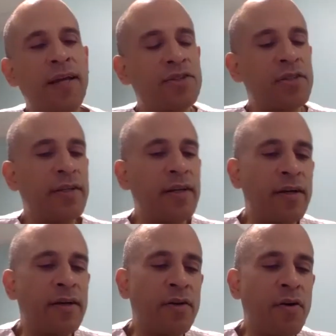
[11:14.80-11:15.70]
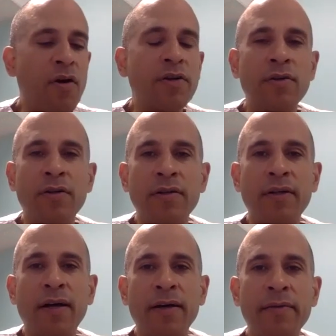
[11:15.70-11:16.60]
actually an article
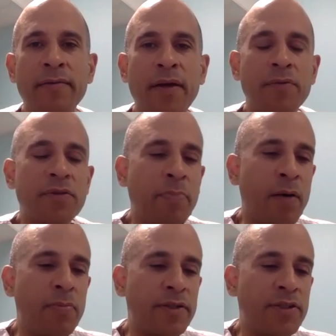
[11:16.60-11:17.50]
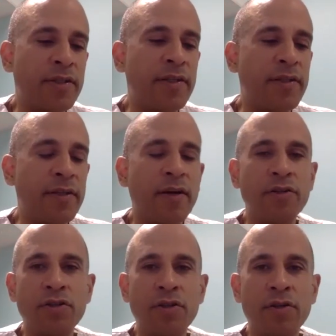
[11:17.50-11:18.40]
that was published in our
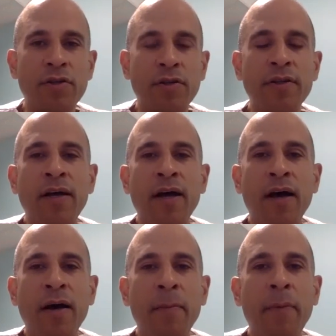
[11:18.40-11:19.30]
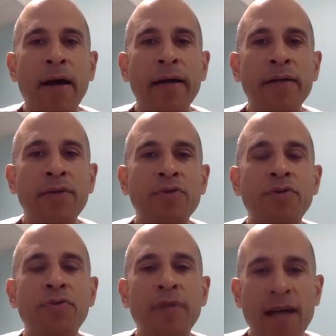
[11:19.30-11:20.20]
journal by
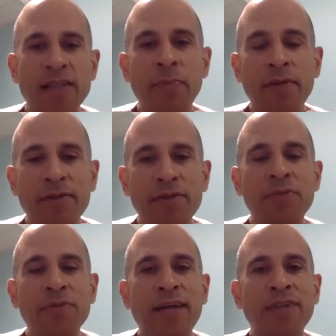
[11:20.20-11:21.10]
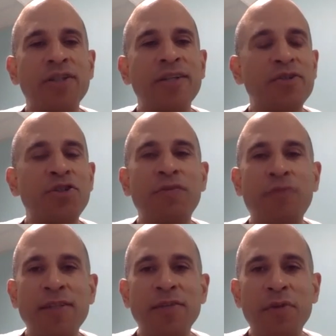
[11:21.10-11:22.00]
Gudrun Aspelund. She was actually a chief
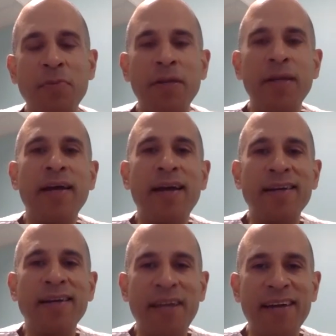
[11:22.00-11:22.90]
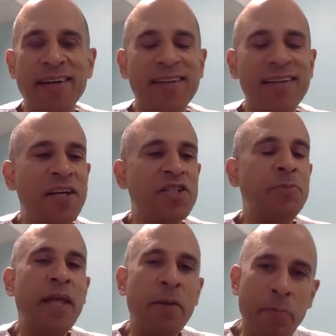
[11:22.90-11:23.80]
resident with me at Yale. She
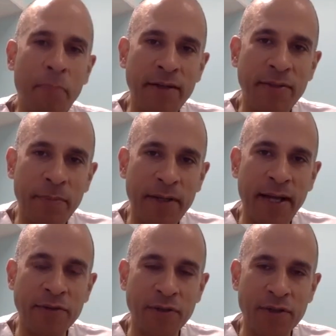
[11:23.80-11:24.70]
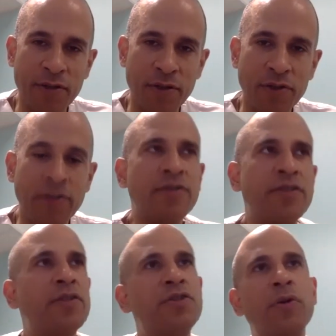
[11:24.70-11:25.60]
became a pediatric surgeon, then
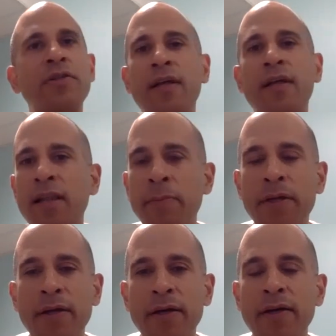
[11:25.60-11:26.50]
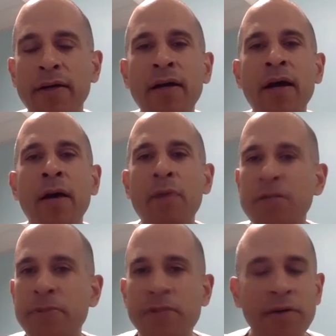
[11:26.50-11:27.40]
she worked at Columbia
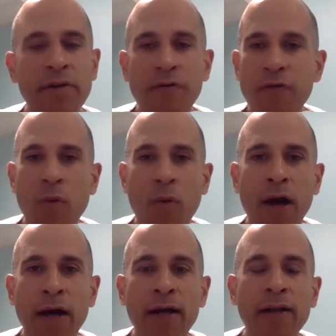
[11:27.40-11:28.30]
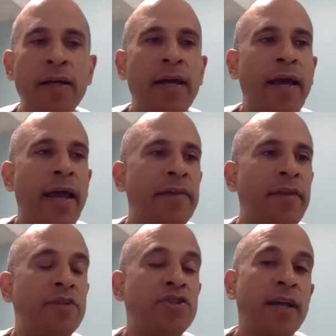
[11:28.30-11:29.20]
Presbyterian for a while. Yeah. And
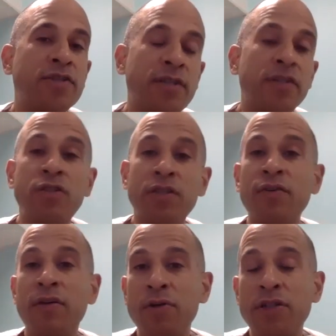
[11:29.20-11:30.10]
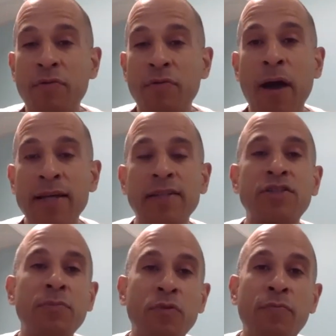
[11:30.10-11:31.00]
then she's originally from Iceland.
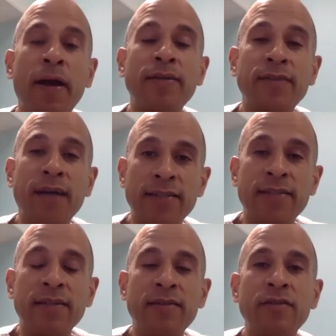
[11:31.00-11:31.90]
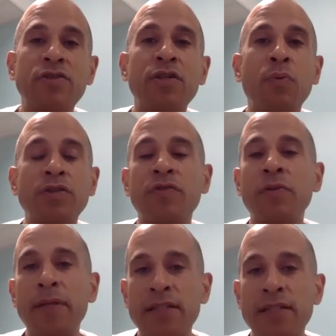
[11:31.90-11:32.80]
She moved back to Iceland. She works for the
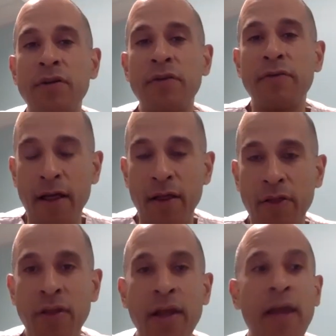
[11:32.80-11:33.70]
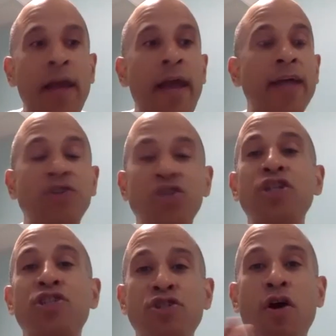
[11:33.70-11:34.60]
Ministry of Health. And she
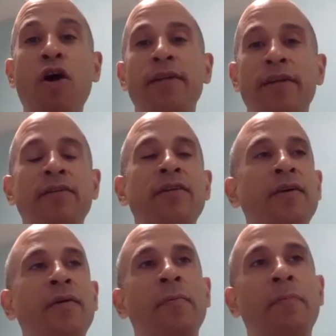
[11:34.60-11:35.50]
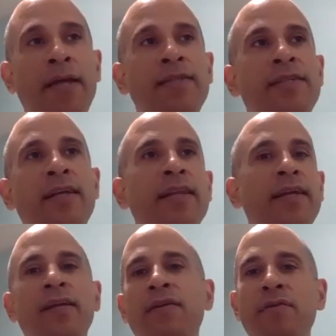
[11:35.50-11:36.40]
started
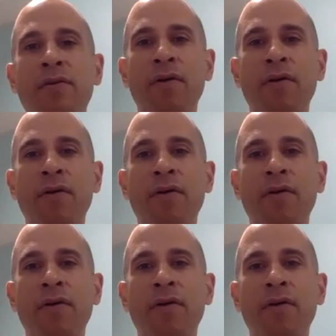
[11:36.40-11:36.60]
basically,